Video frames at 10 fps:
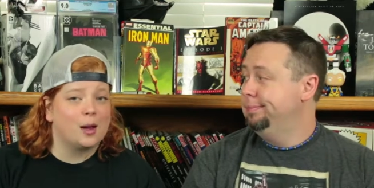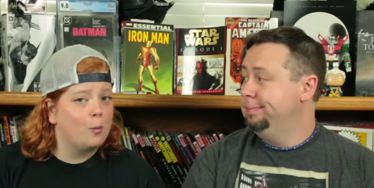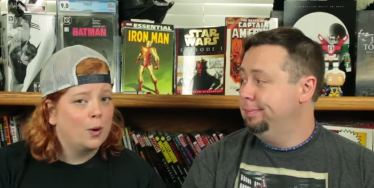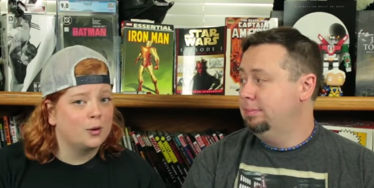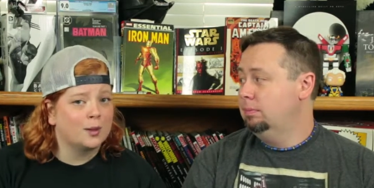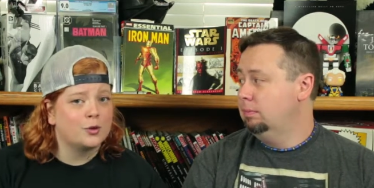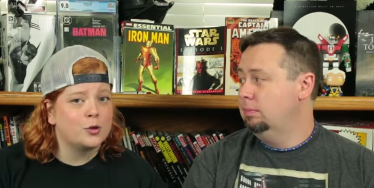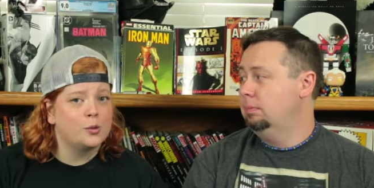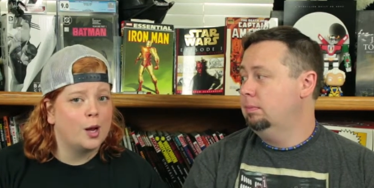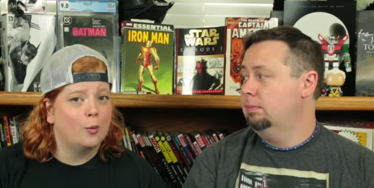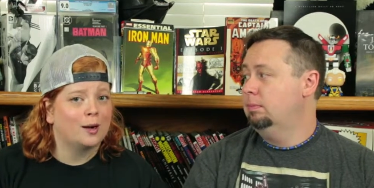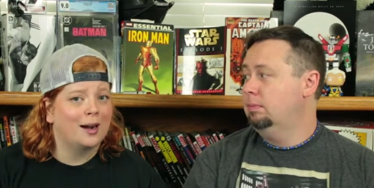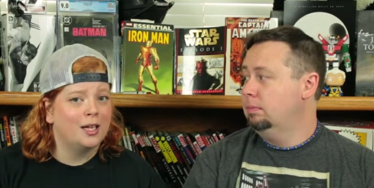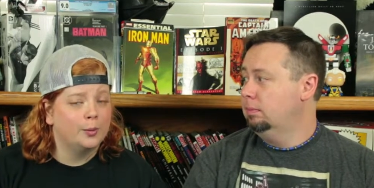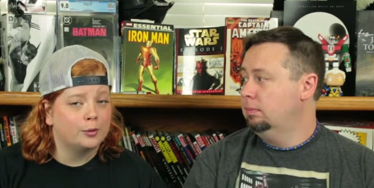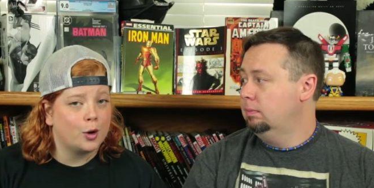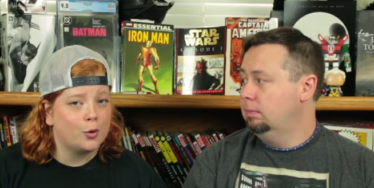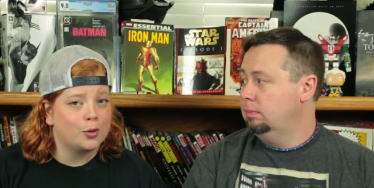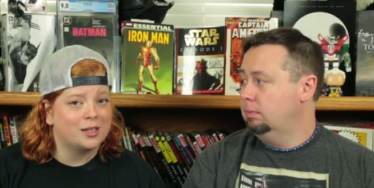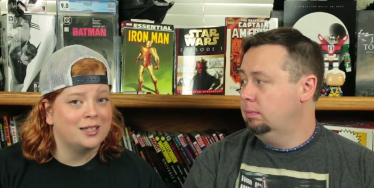Speaker 1: somewhere where you know where Ellerby
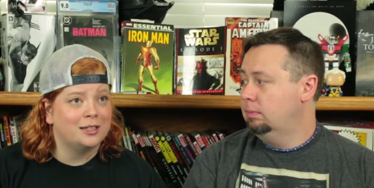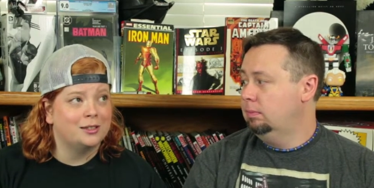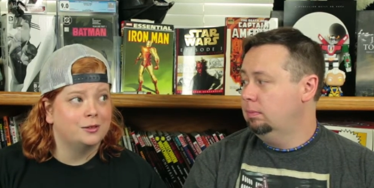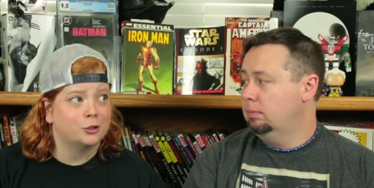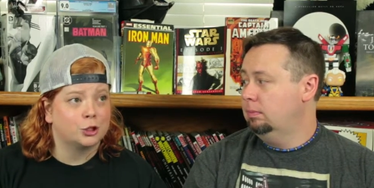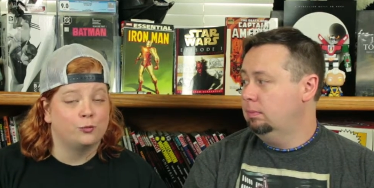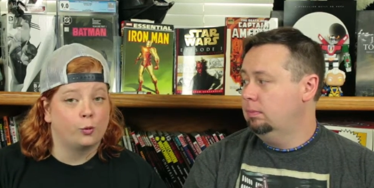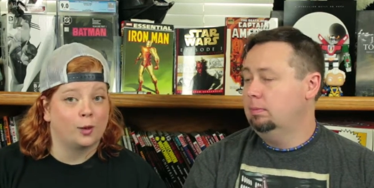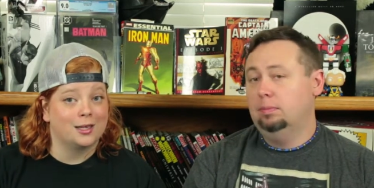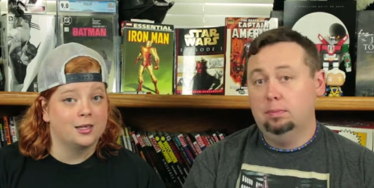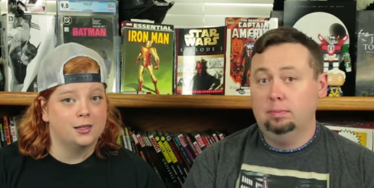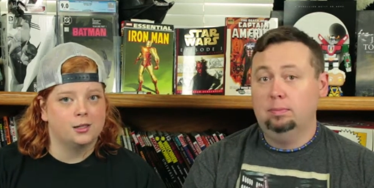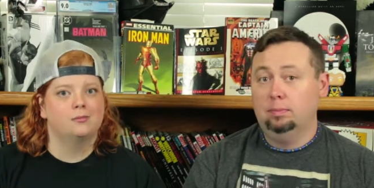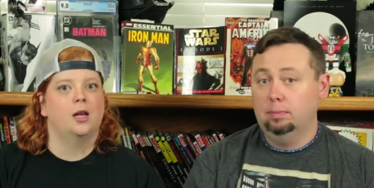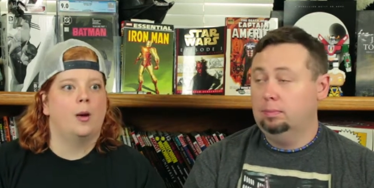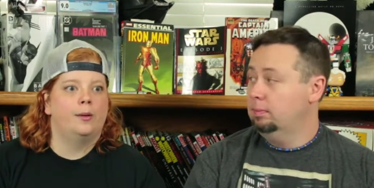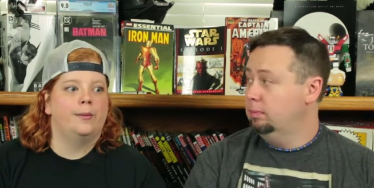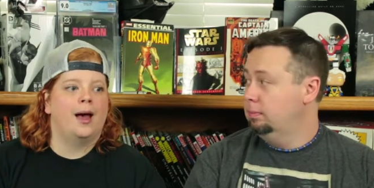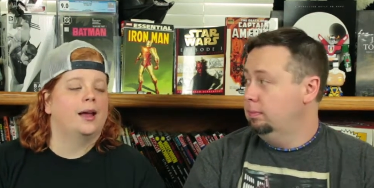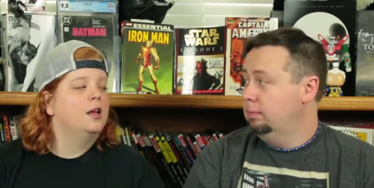Road in Shreveport is, come
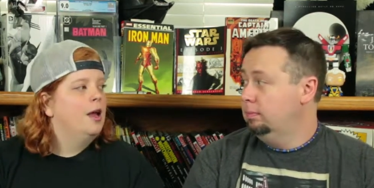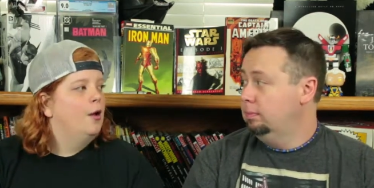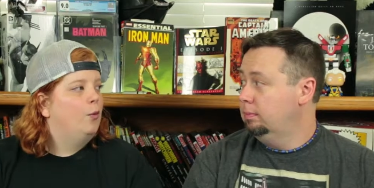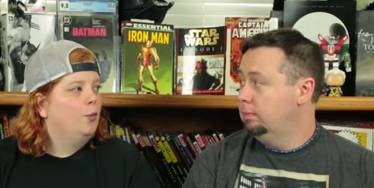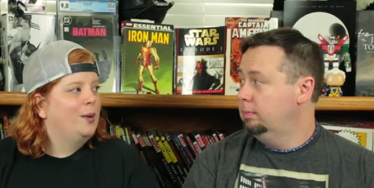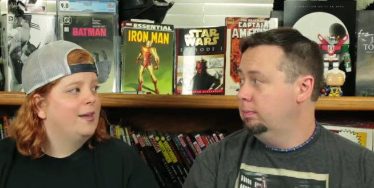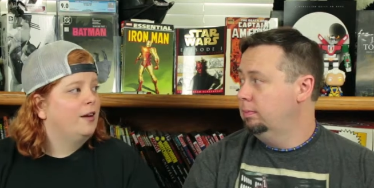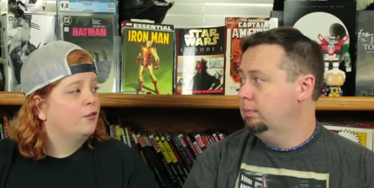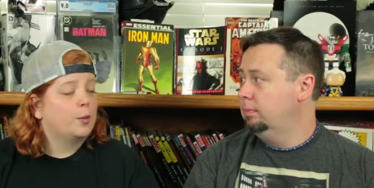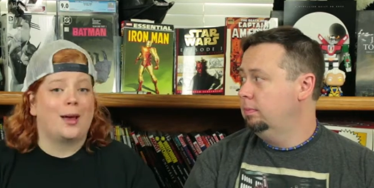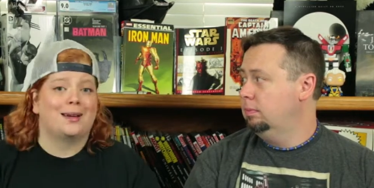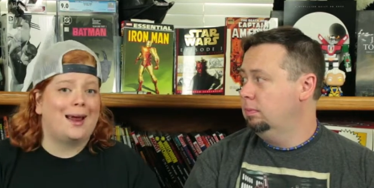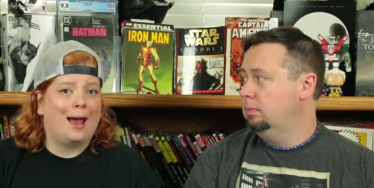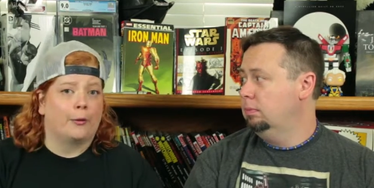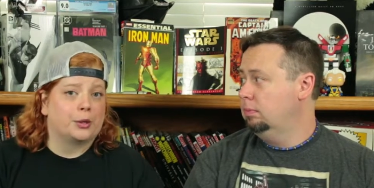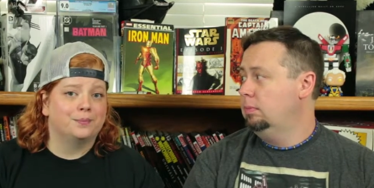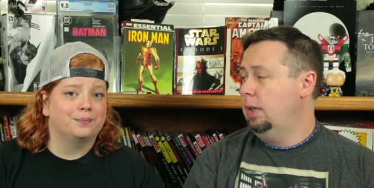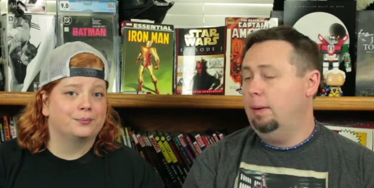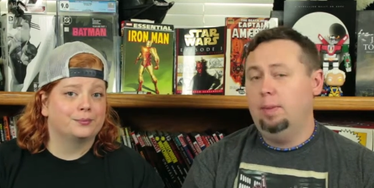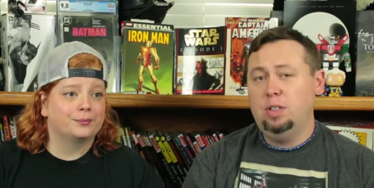on by. We'll be there for about an hour.
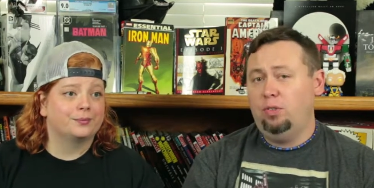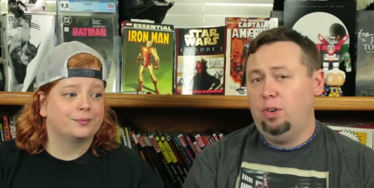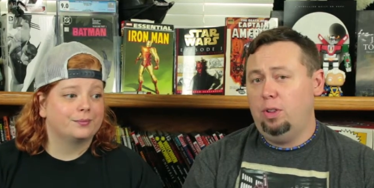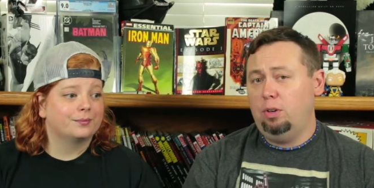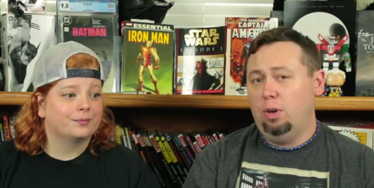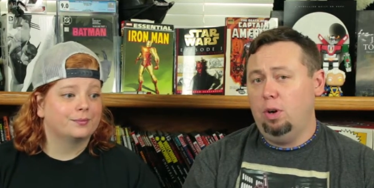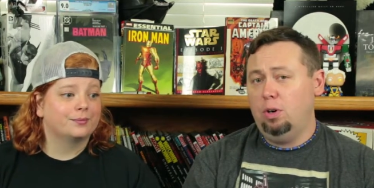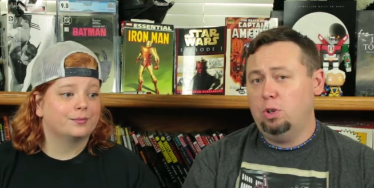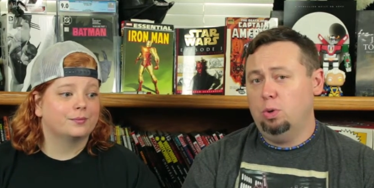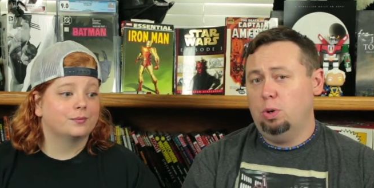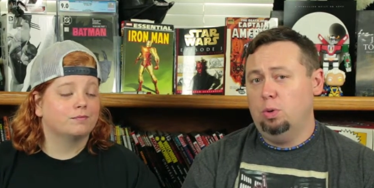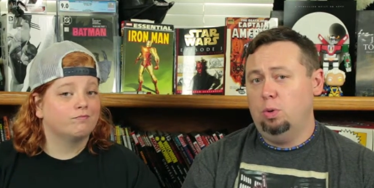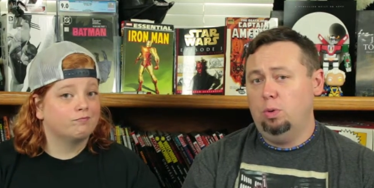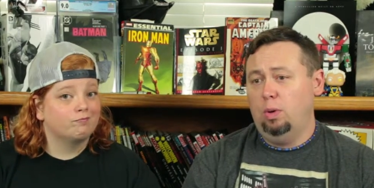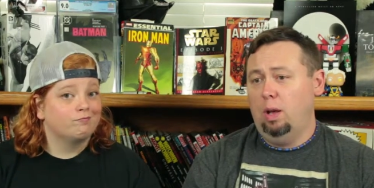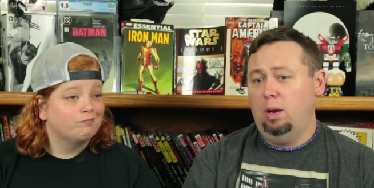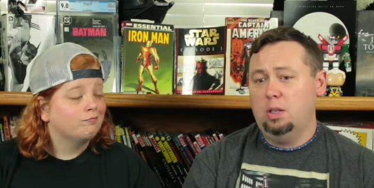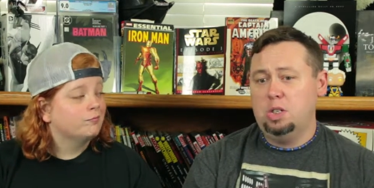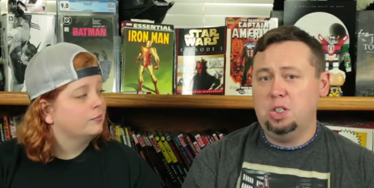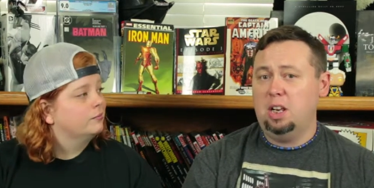
Speaker 2: Yeah, it's in front of the Kroger. It's really cool, and
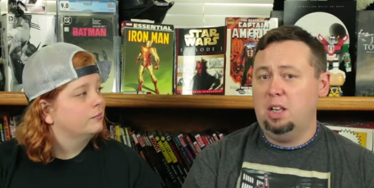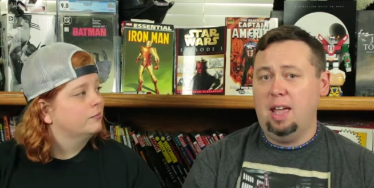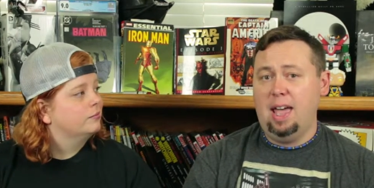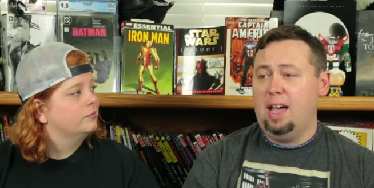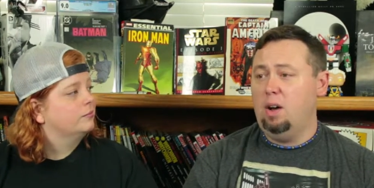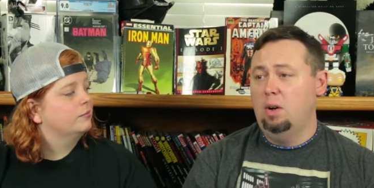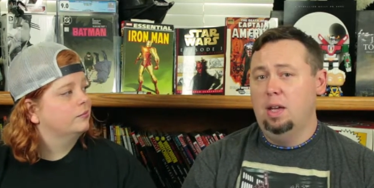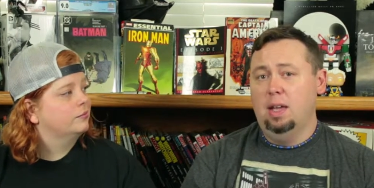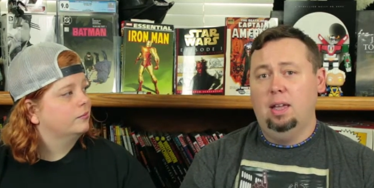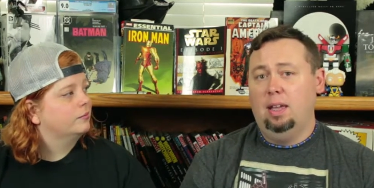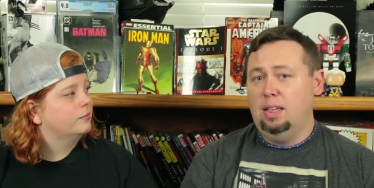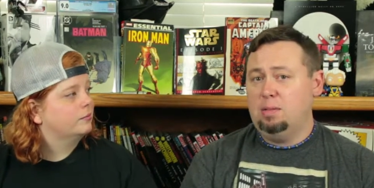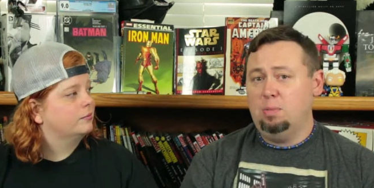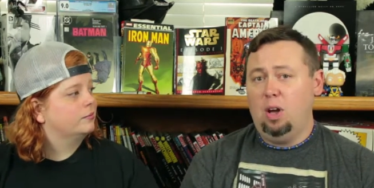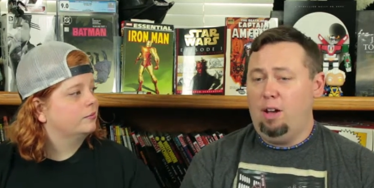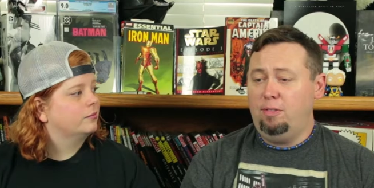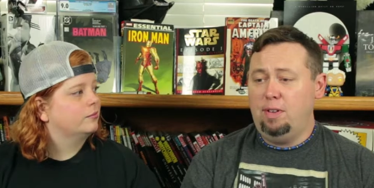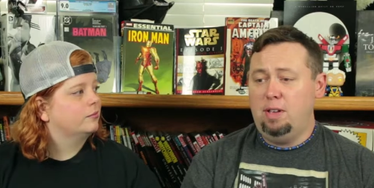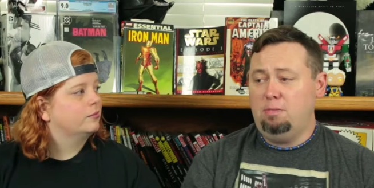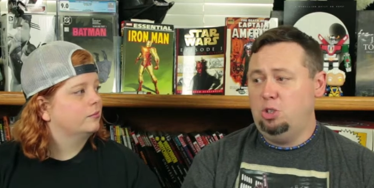it's just going to hang out, get some
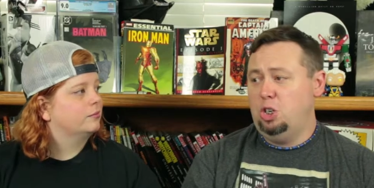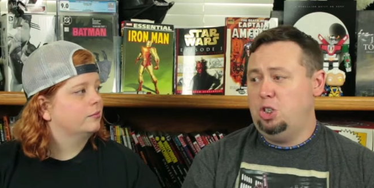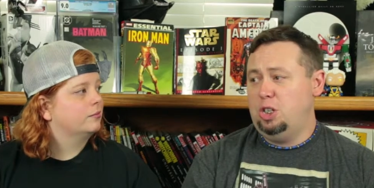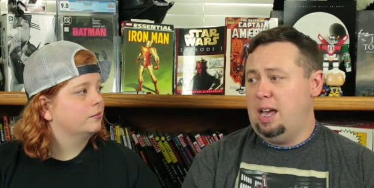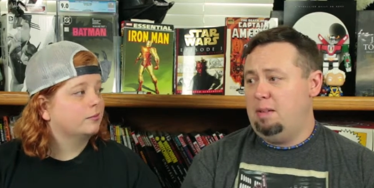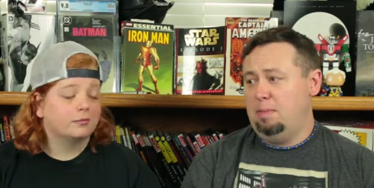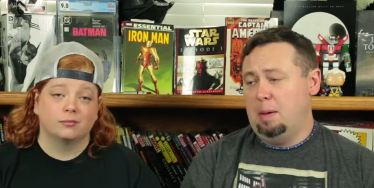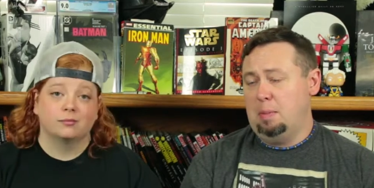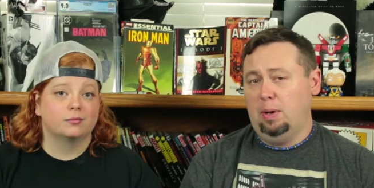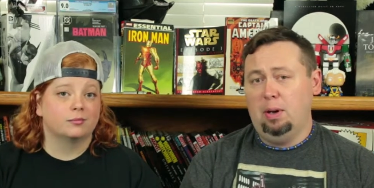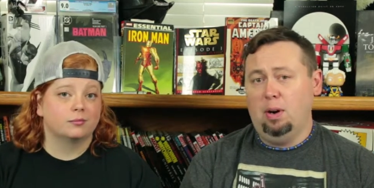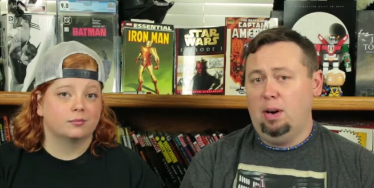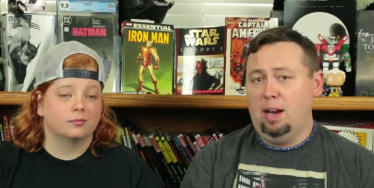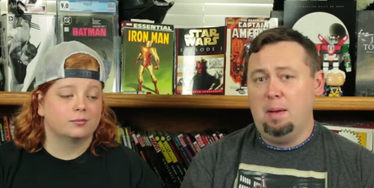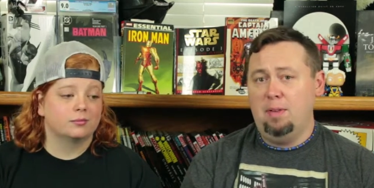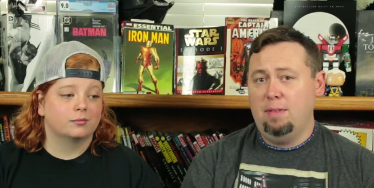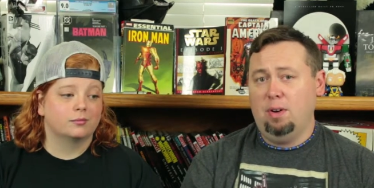coffee, chit-chat, maybe play a card game if you